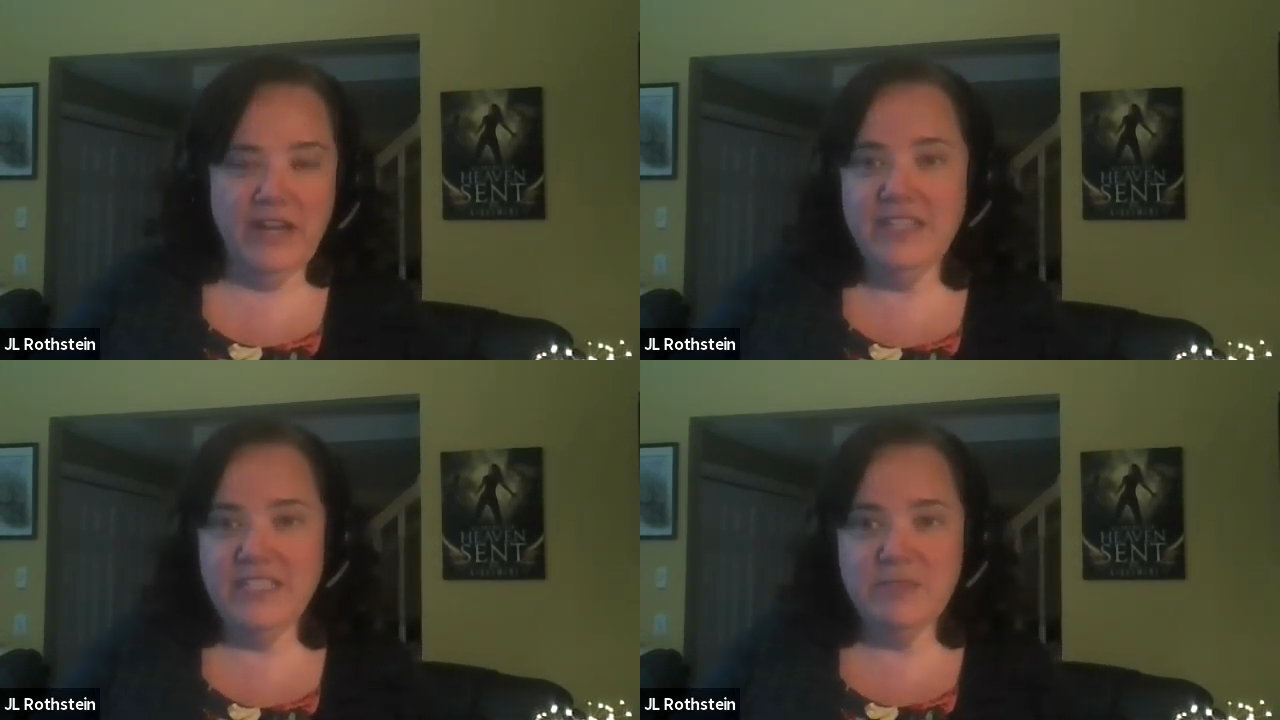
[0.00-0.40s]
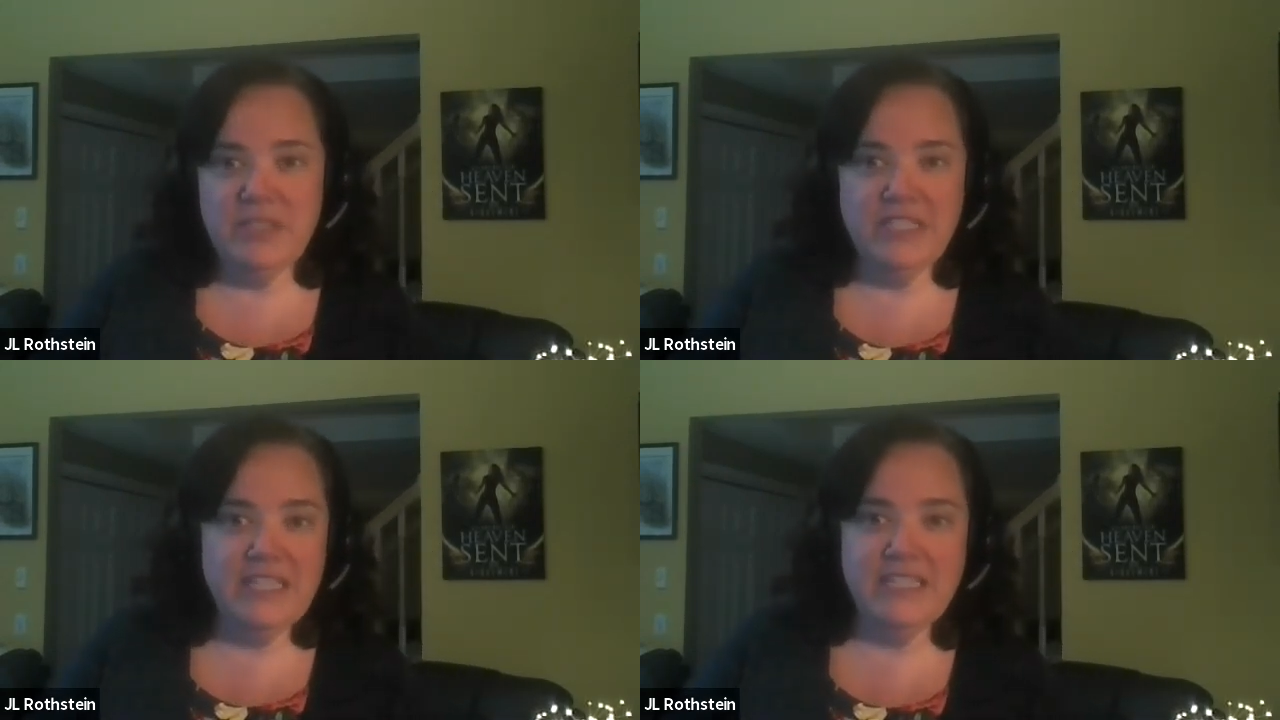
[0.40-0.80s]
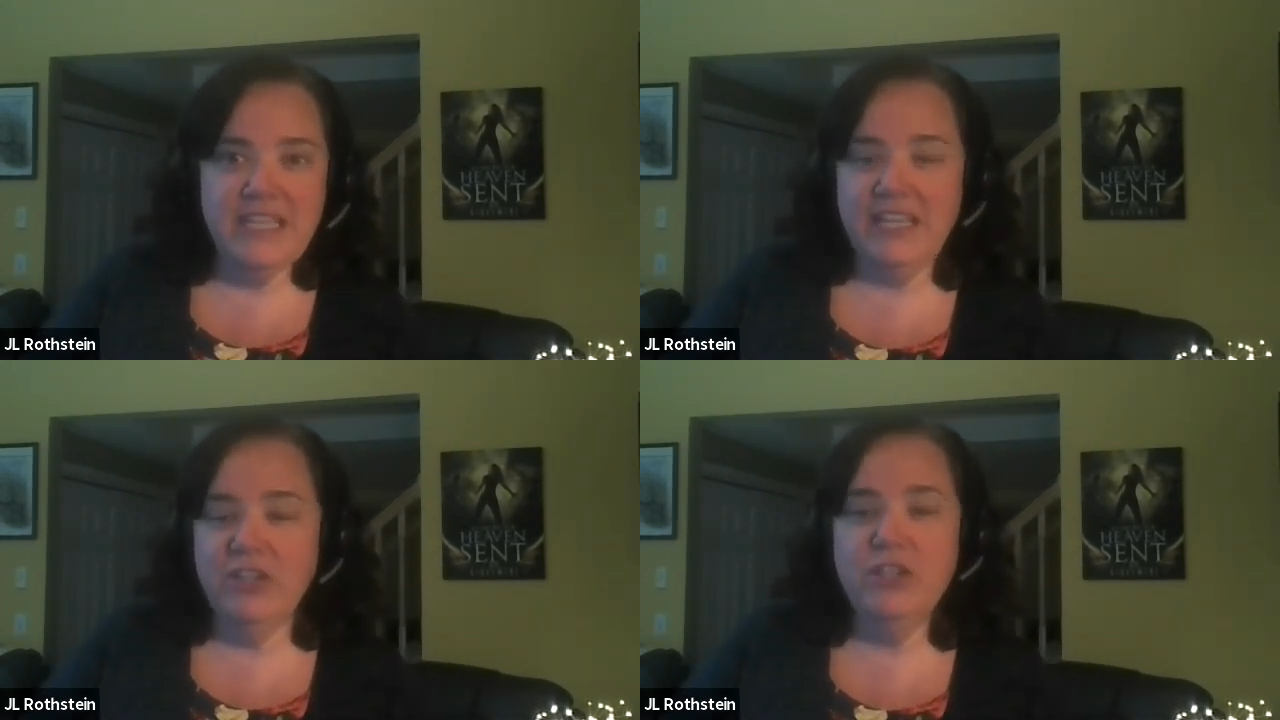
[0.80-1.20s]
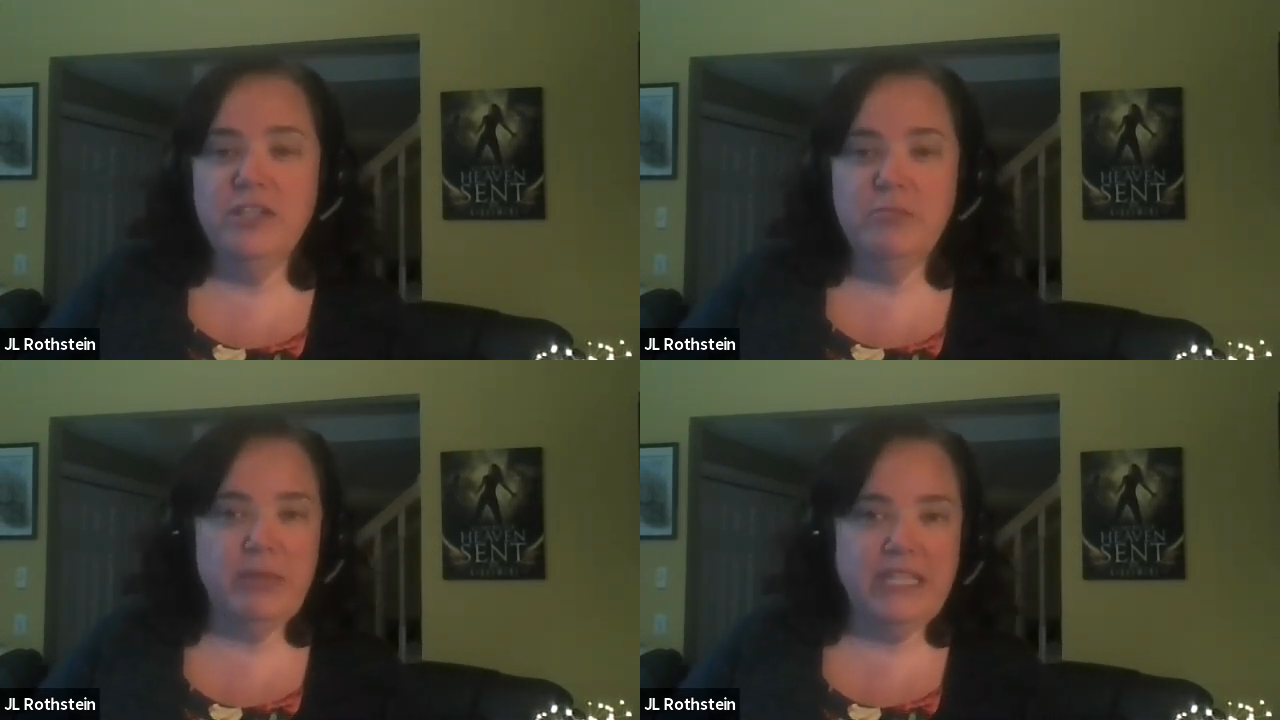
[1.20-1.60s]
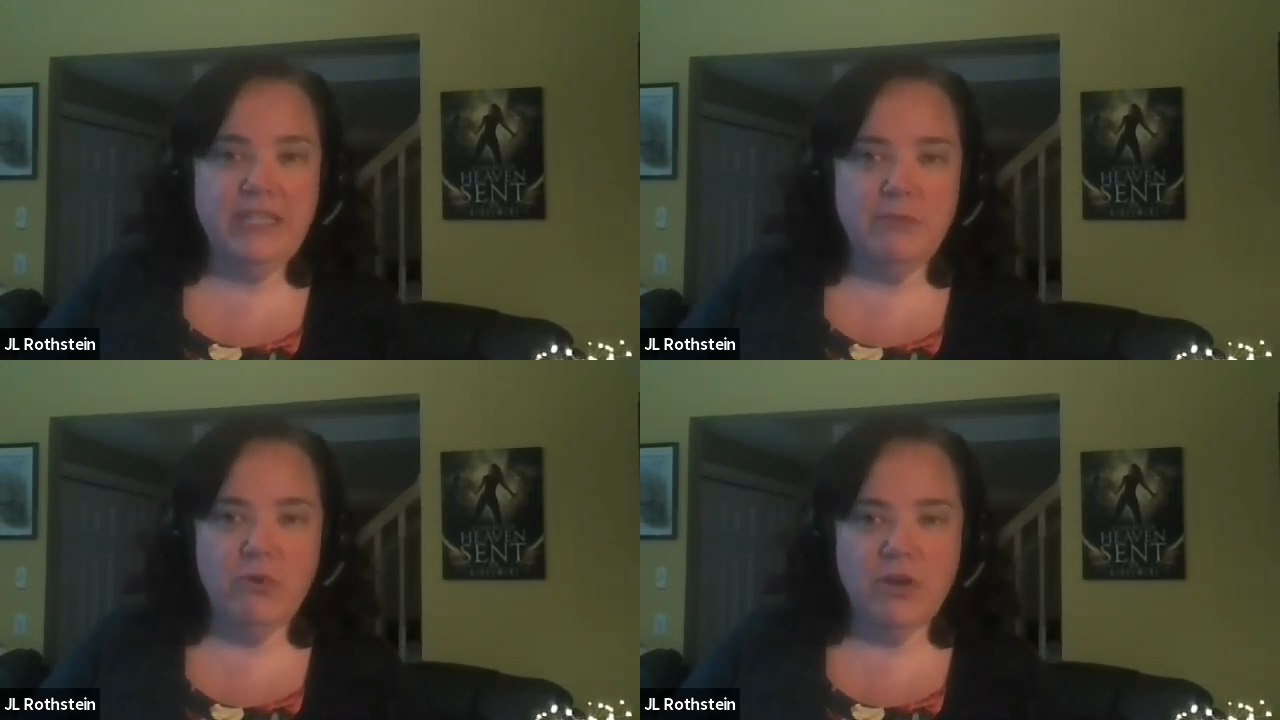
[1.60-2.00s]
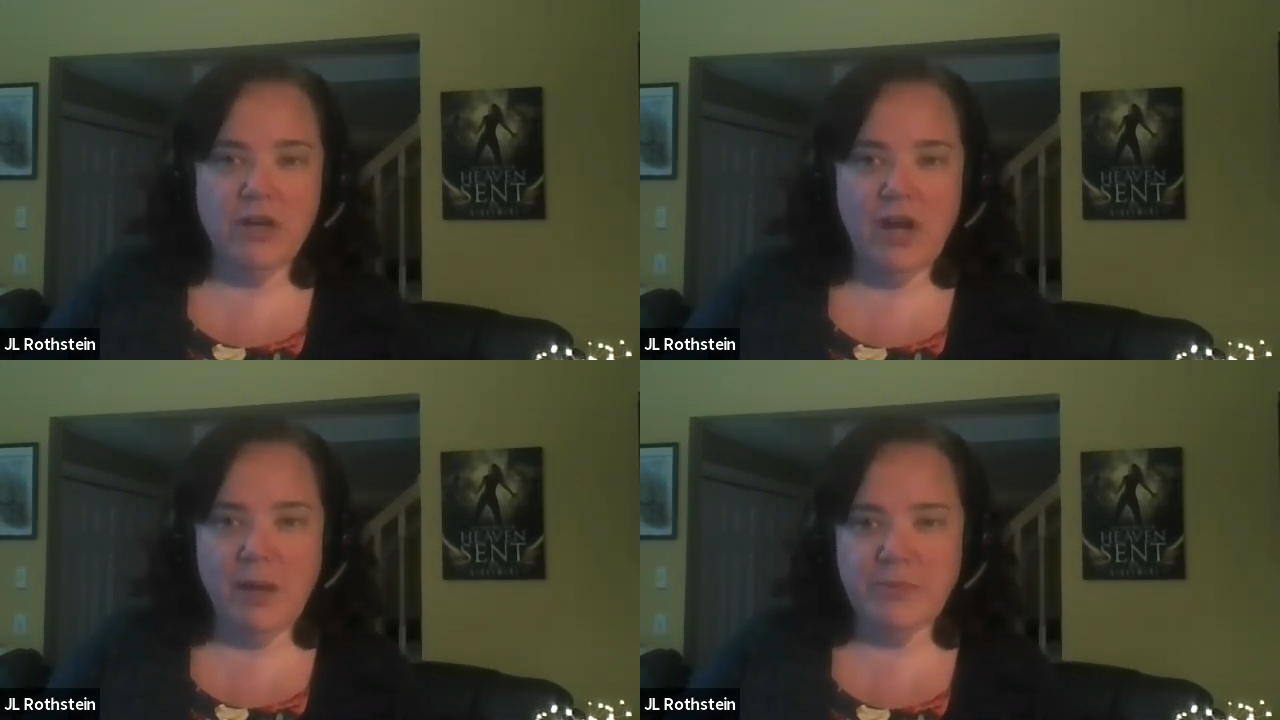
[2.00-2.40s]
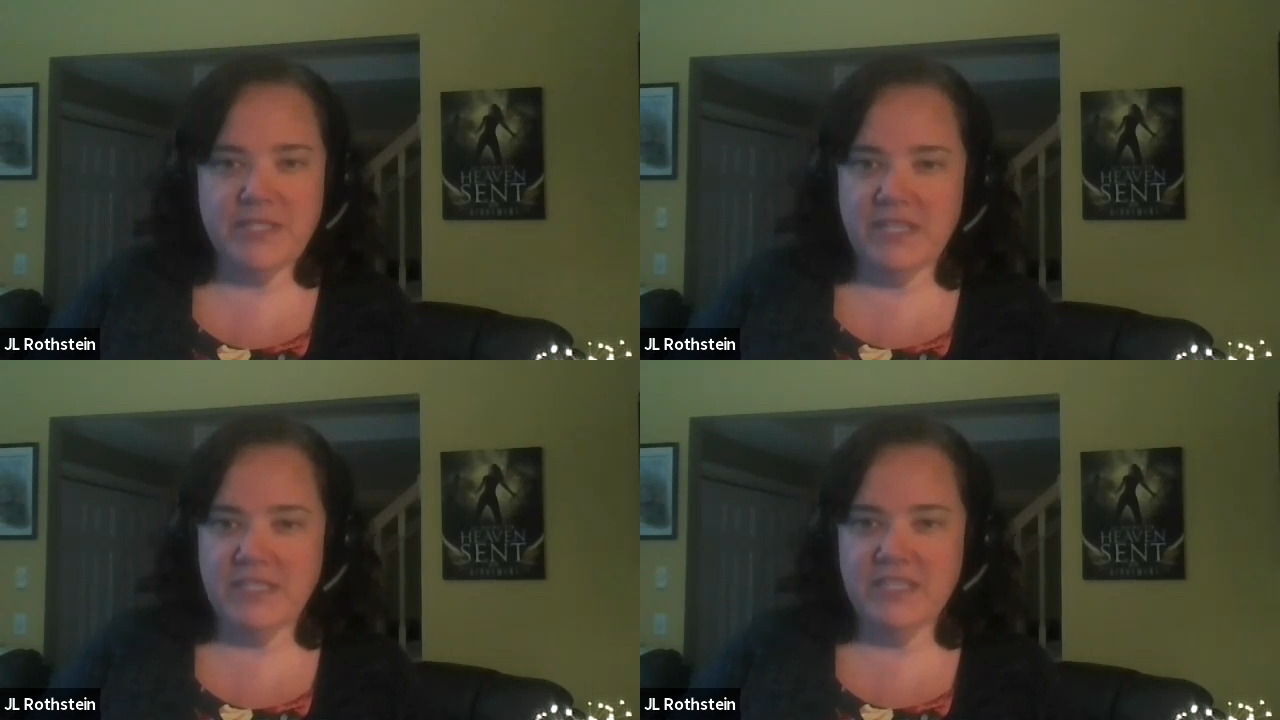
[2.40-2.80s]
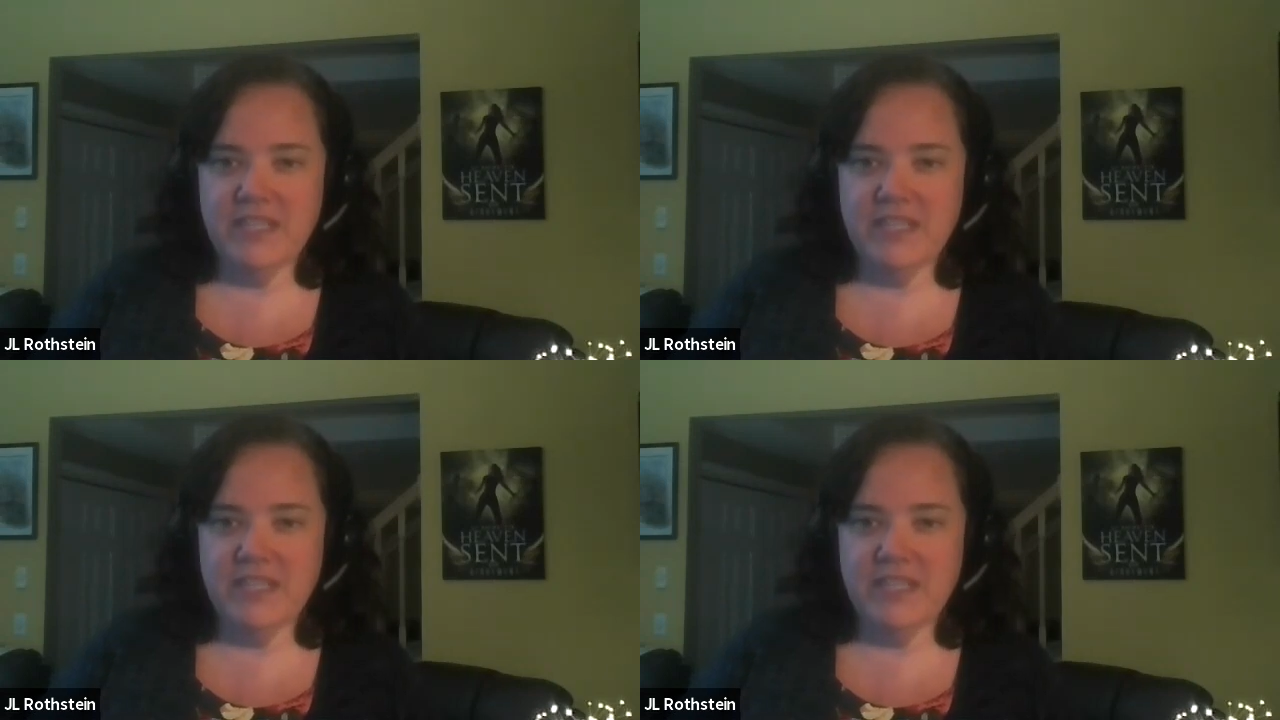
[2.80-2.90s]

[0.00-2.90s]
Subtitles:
And it couldn't be more opposite.